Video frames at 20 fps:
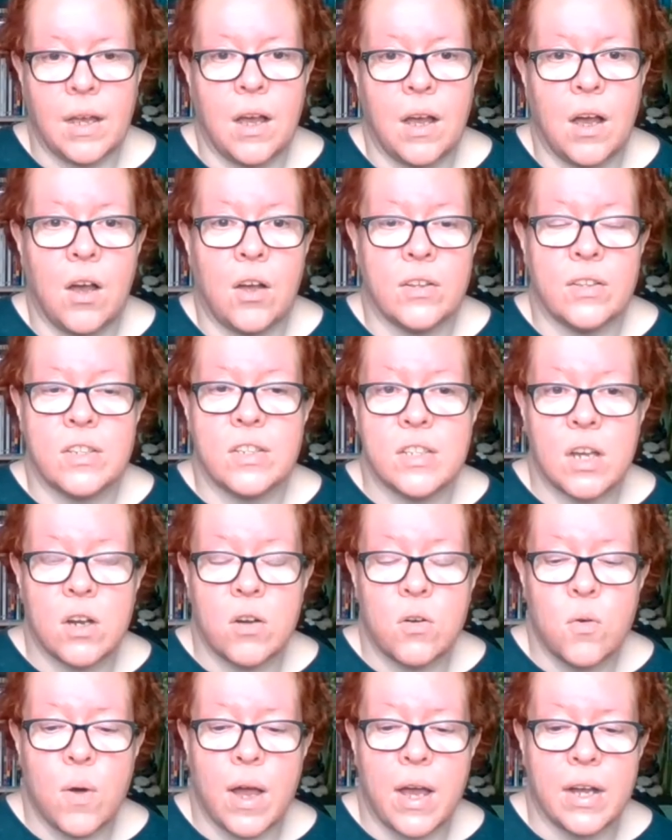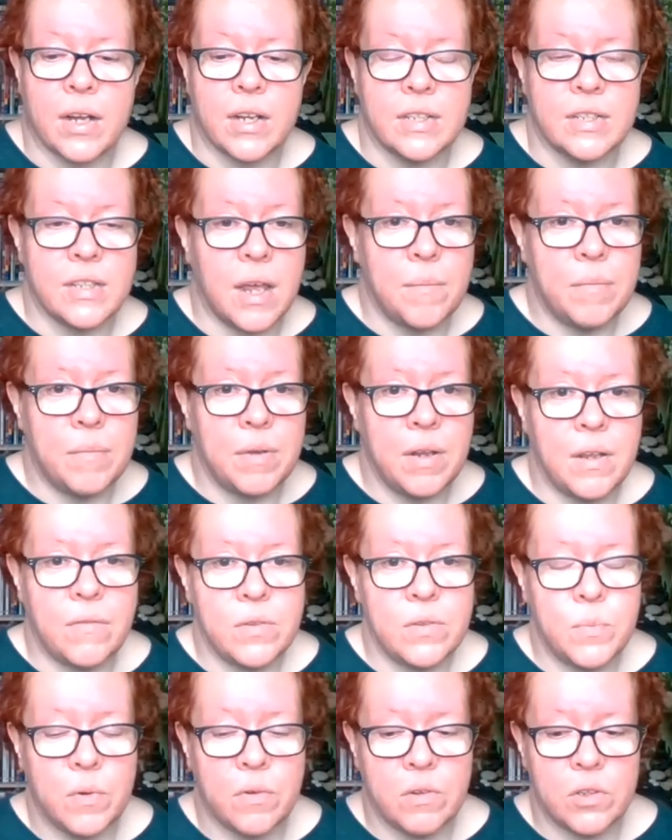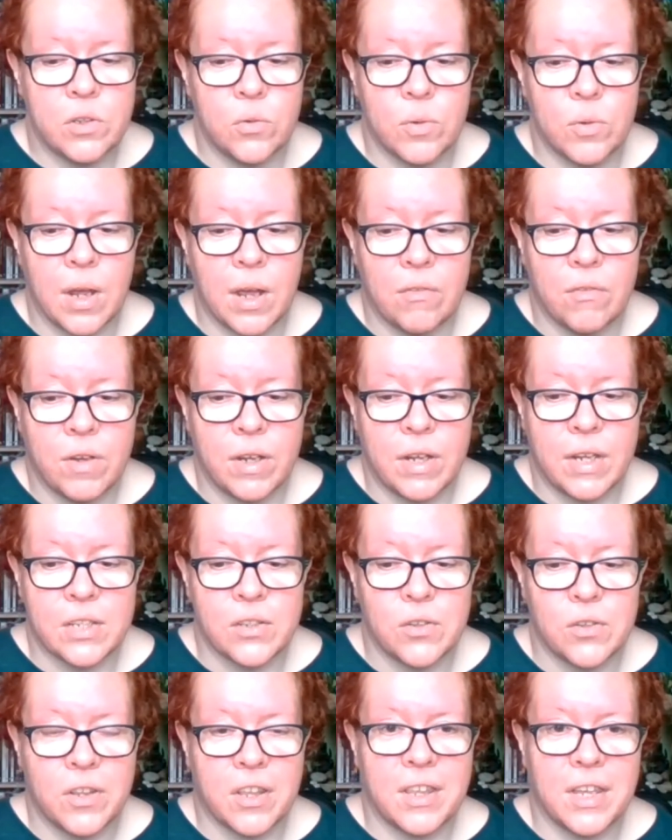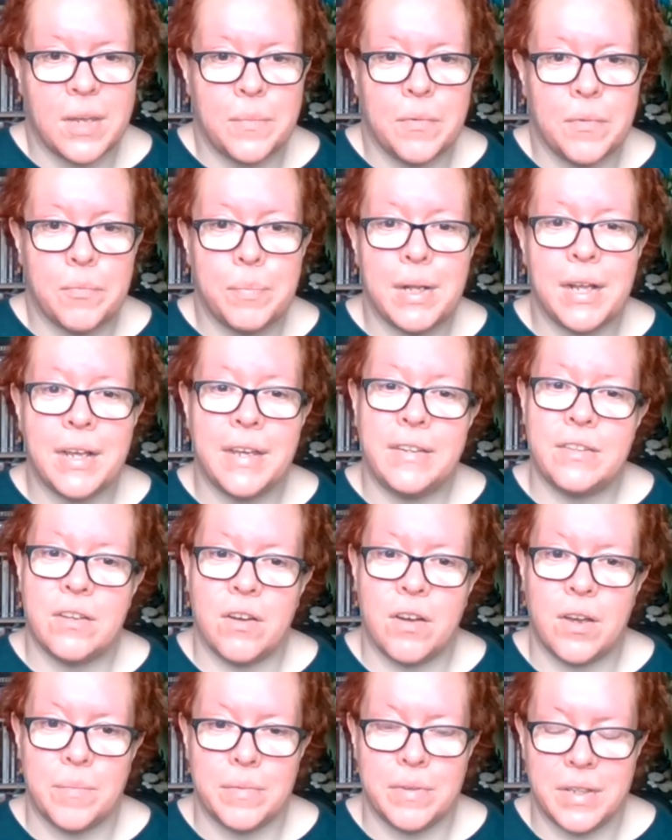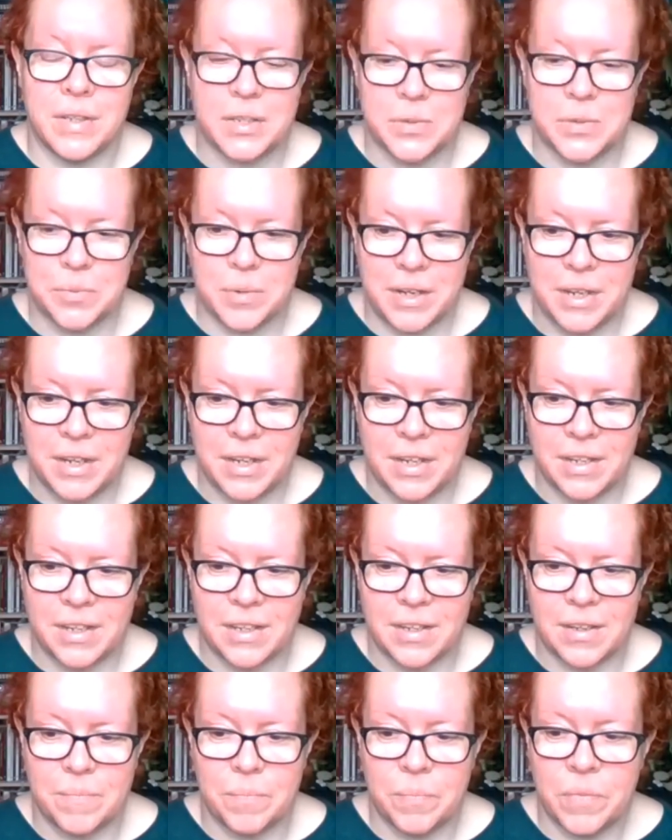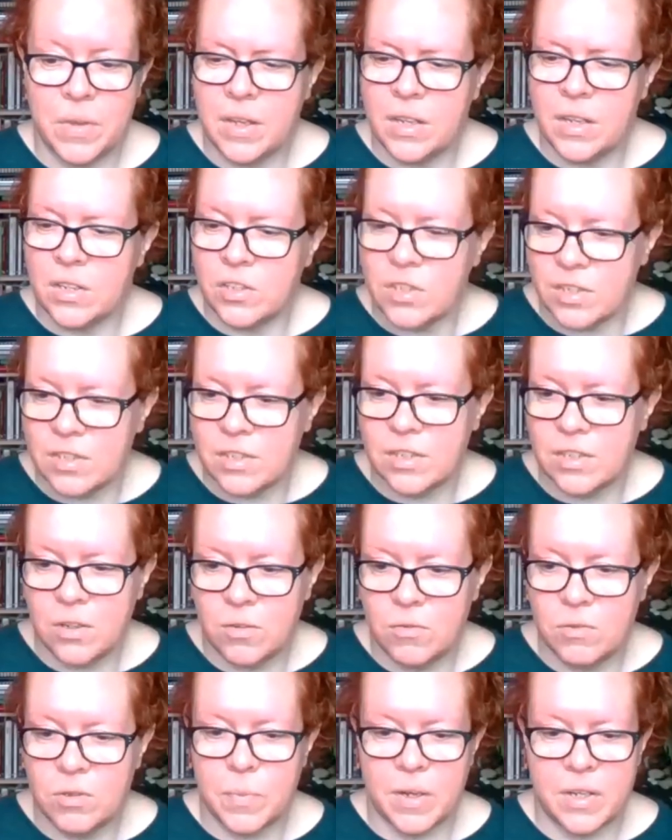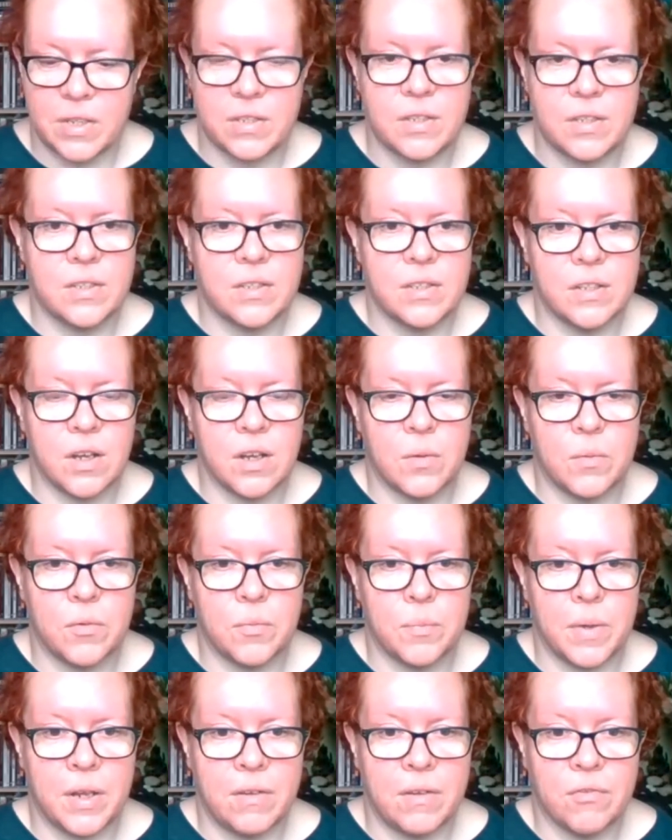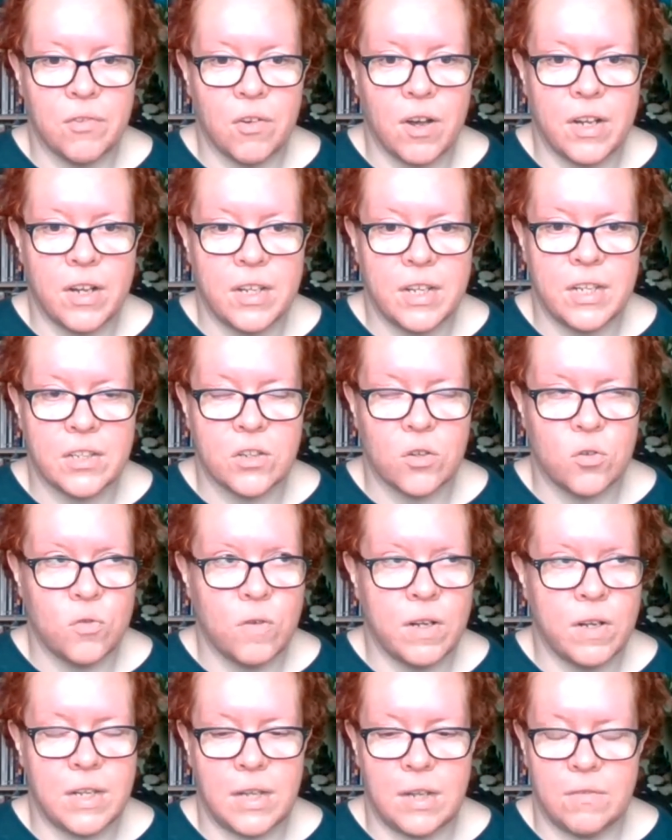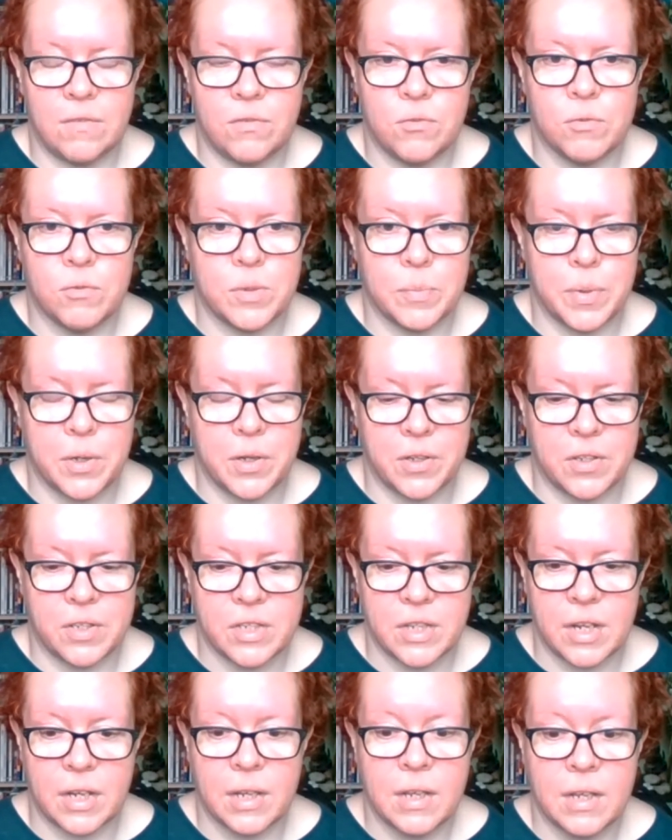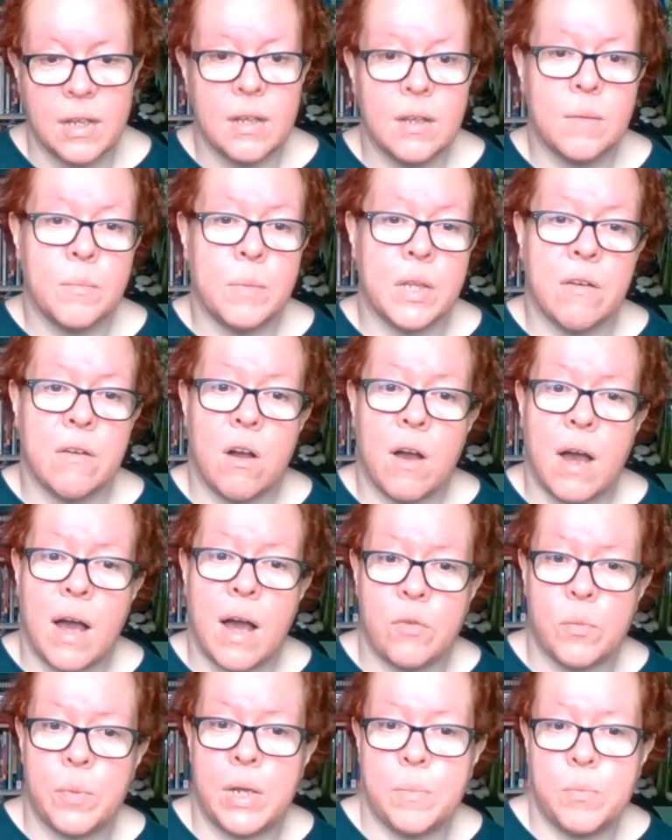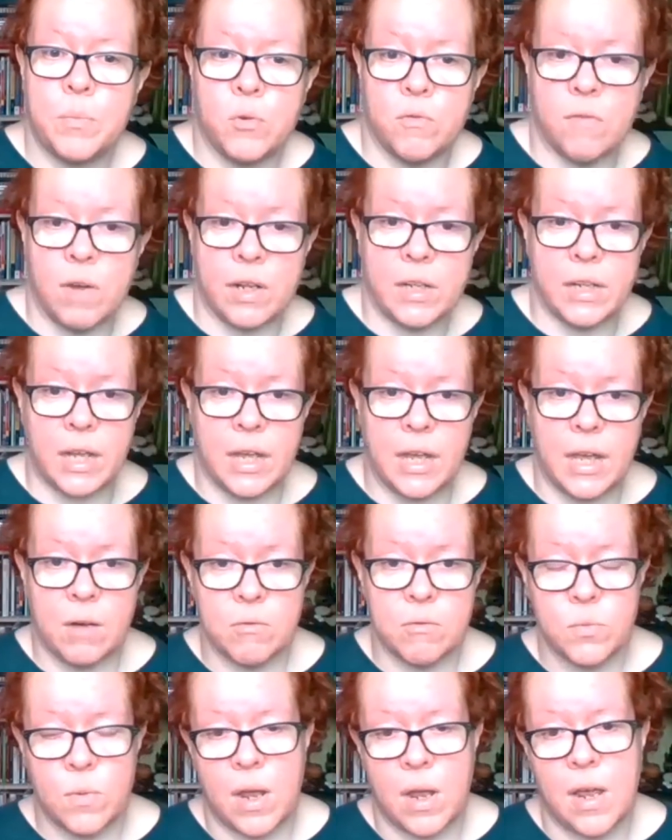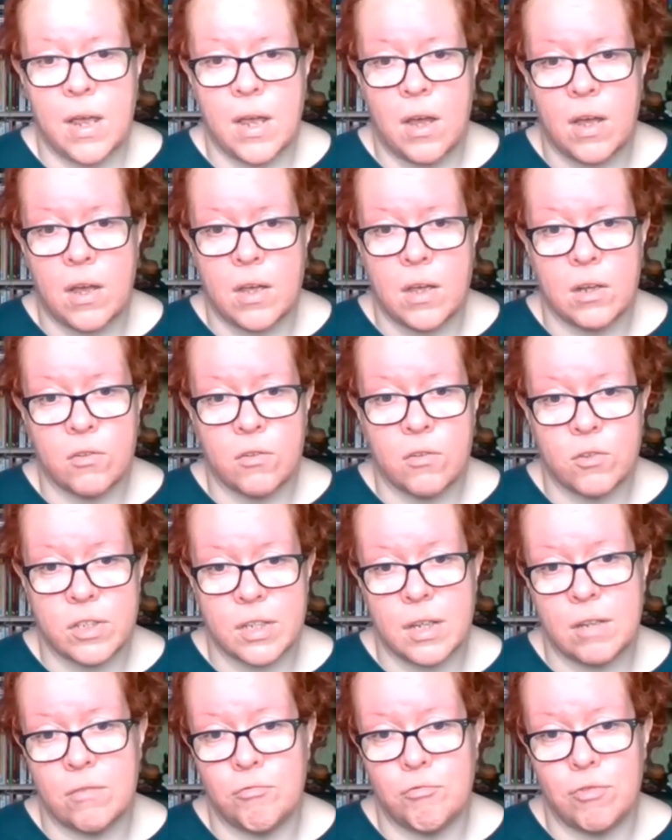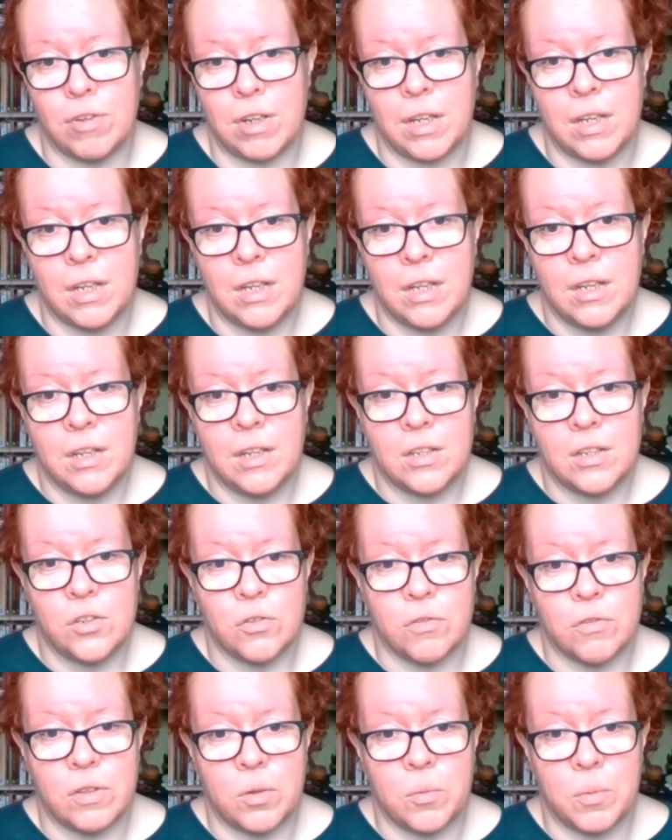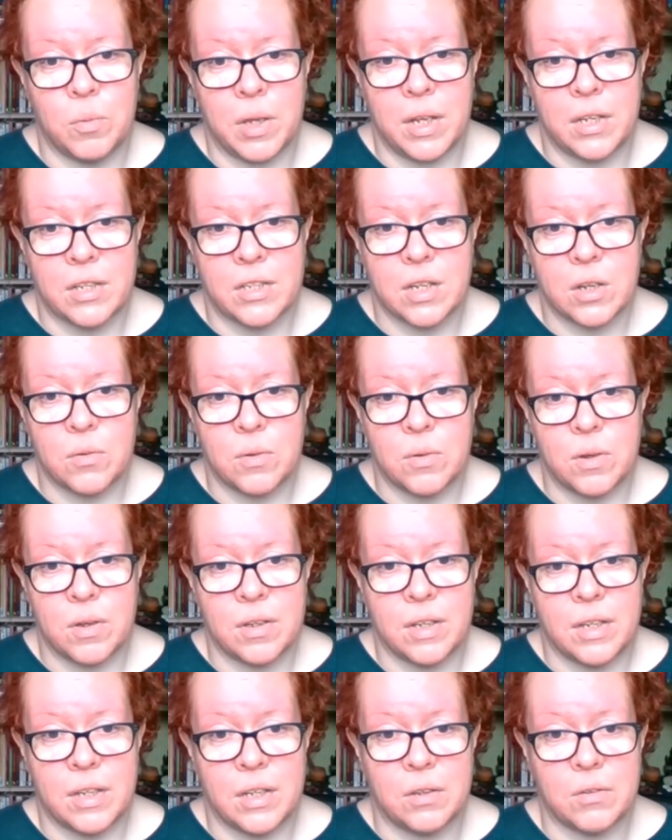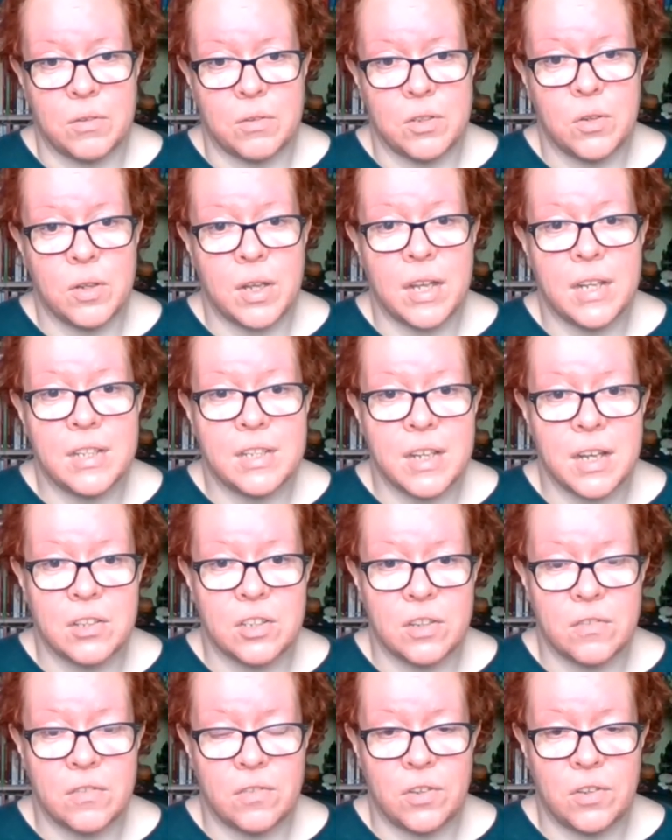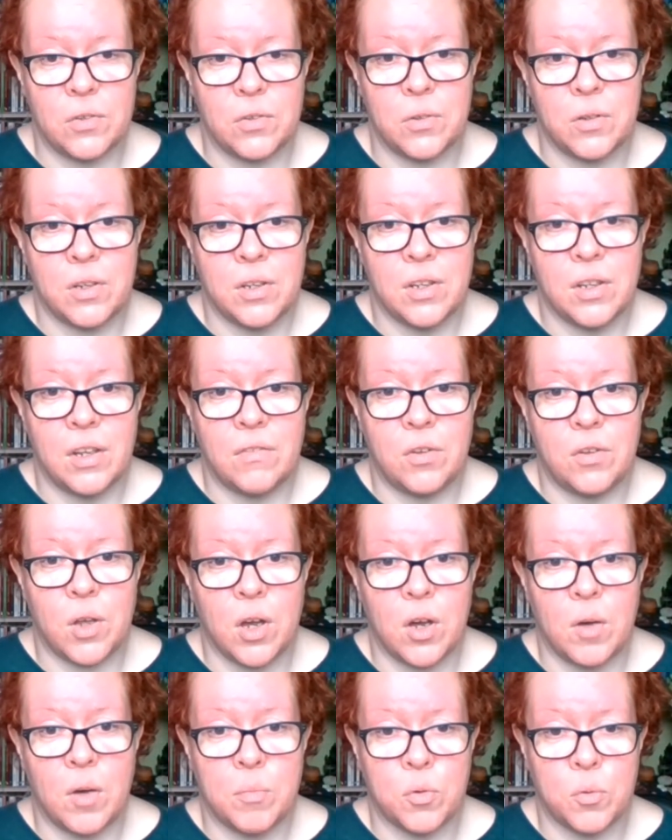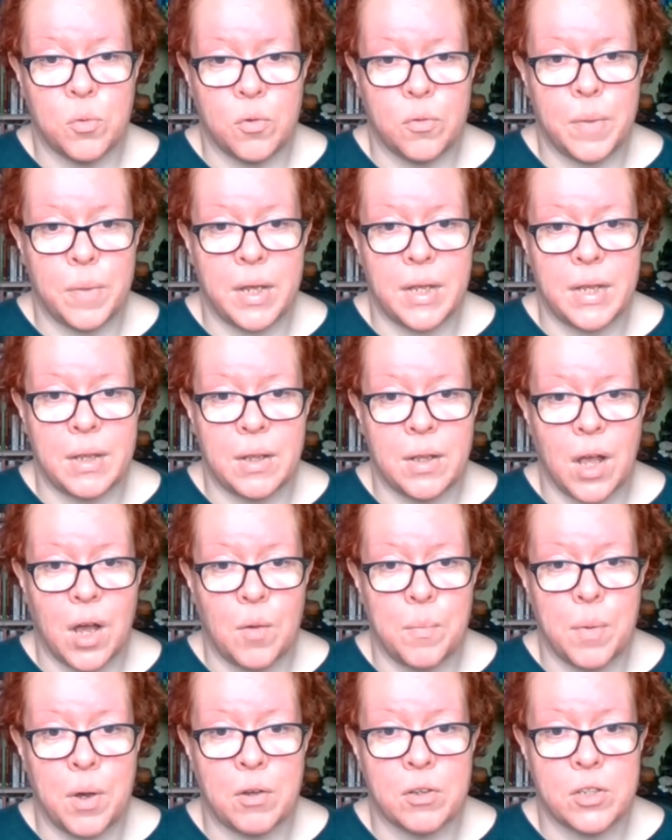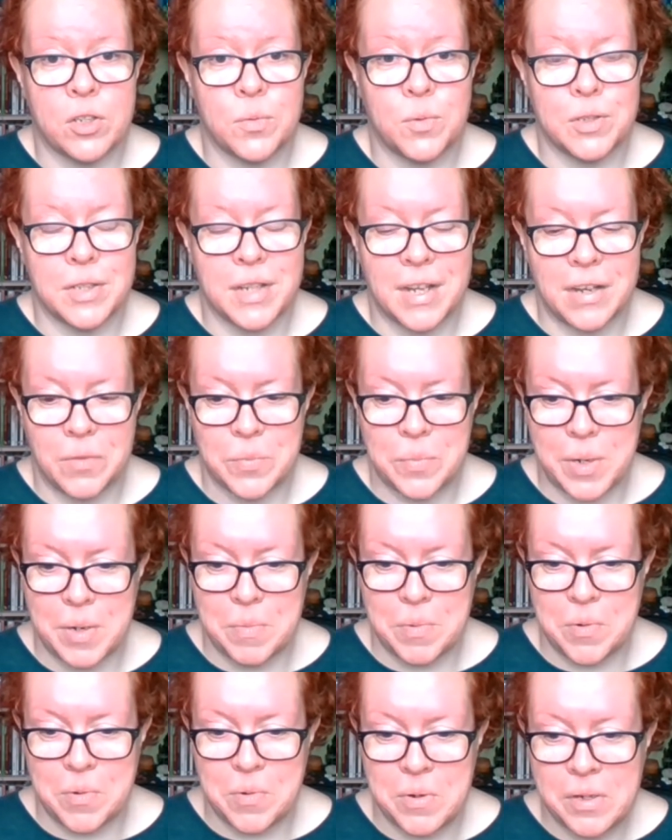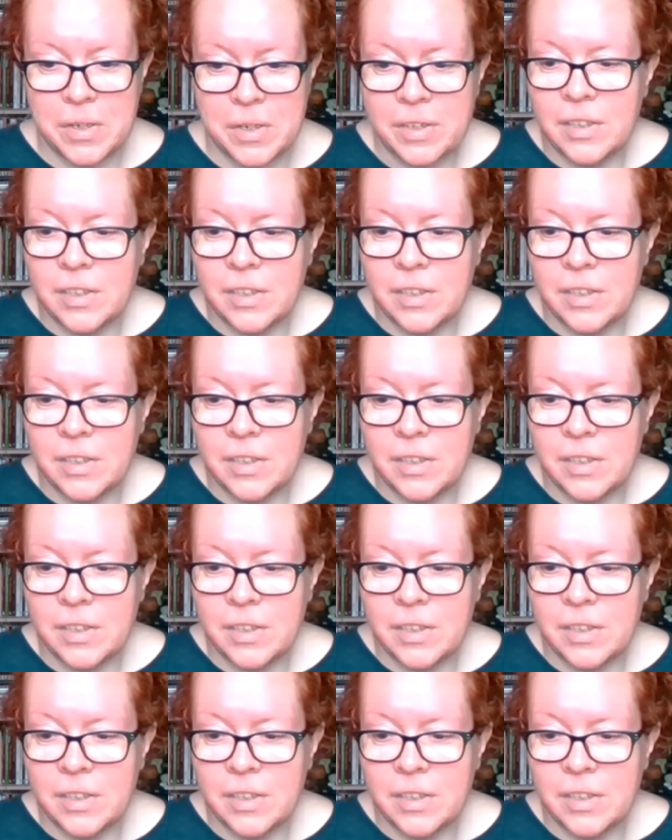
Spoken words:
Heart and Soul, our contemplative spiritual gathering, is on the theme of playtime this week. Just 2 spaces tonight with me. Friday is already full to bursting, but there are other people running it elsewhere across the country during the week. So, you know, do get in touch if you can't book with me. I'll pass you on to other people.